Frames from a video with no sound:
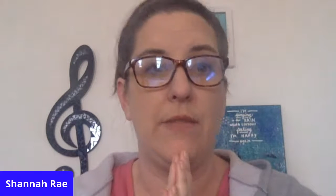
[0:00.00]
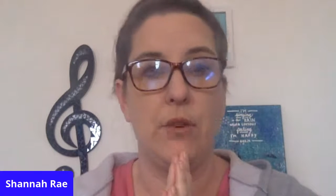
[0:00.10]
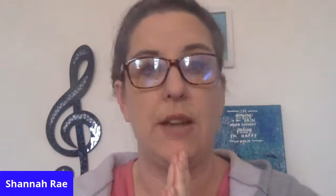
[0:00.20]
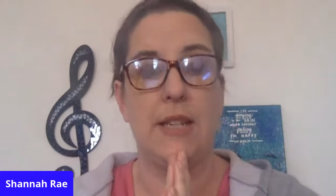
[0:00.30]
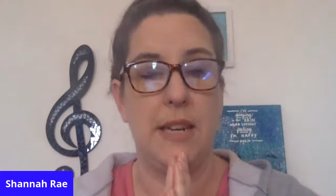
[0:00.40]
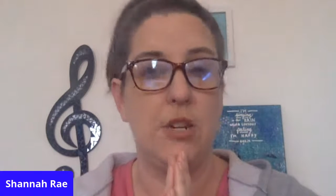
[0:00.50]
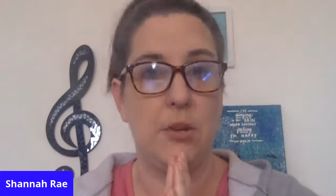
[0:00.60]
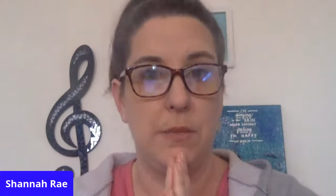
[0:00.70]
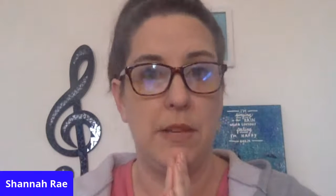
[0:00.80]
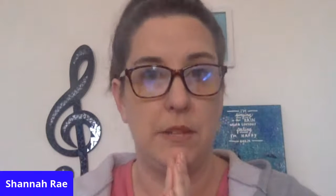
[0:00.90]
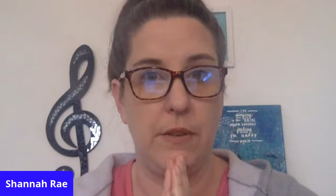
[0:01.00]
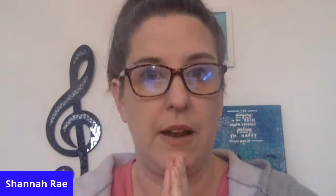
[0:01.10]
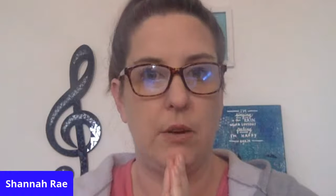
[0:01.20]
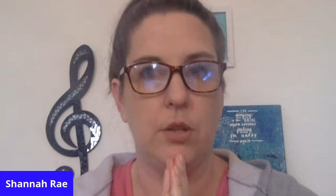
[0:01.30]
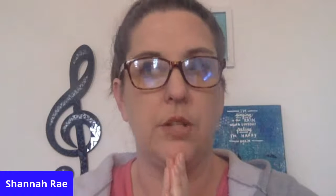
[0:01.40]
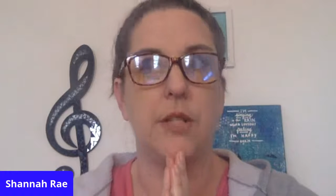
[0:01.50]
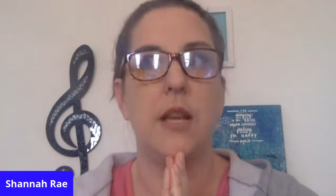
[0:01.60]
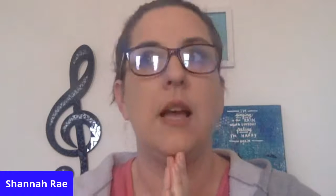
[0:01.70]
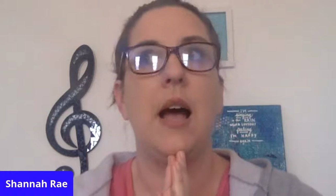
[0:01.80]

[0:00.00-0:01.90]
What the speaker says: after I teach them these vowels,